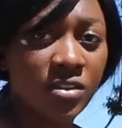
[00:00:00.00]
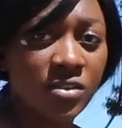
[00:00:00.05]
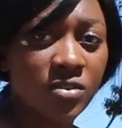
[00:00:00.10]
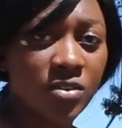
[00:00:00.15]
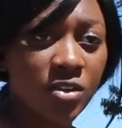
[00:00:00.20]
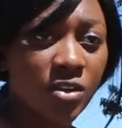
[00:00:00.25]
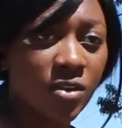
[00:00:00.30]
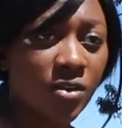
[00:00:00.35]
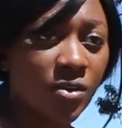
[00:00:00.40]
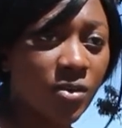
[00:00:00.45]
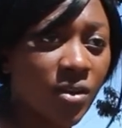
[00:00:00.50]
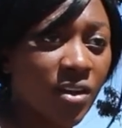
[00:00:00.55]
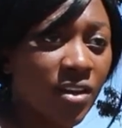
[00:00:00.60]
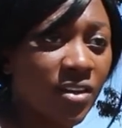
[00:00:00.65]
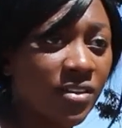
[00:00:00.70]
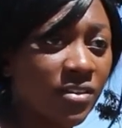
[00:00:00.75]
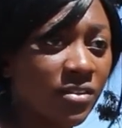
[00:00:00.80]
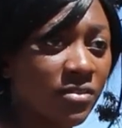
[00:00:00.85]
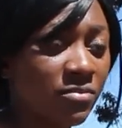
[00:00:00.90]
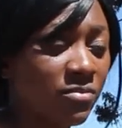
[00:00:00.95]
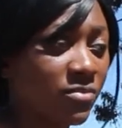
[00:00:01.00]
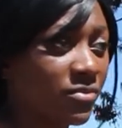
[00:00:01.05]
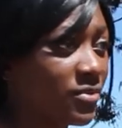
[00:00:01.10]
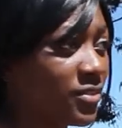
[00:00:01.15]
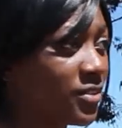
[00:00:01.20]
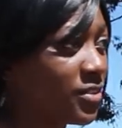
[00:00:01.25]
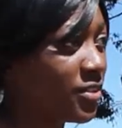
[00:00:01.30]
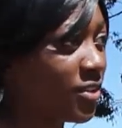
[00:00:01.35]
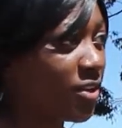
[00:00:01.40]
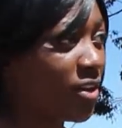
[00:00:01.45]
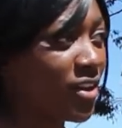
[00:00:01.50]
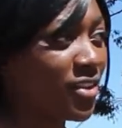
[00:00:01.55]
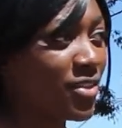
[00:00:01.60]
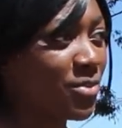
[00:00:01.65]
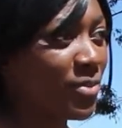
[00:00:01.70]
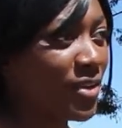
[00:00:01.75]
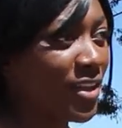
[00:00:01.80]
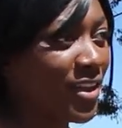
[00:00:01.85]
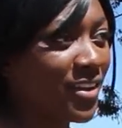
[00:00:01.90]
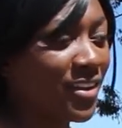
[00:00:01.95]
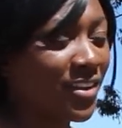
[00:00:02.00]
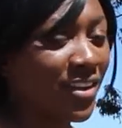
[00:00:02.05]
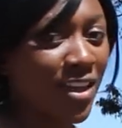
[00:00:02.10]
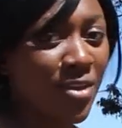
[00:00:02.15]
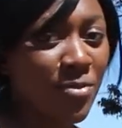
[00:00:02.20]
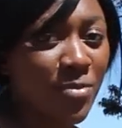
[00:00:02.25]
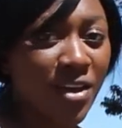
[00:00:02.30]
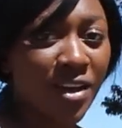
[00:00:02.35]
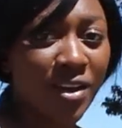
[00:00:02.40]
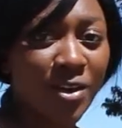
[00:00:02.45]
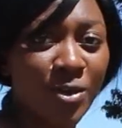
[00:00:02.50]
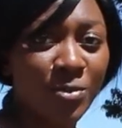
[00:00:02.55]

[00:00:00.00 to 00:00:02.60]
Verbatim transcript: So I got on the plane and came back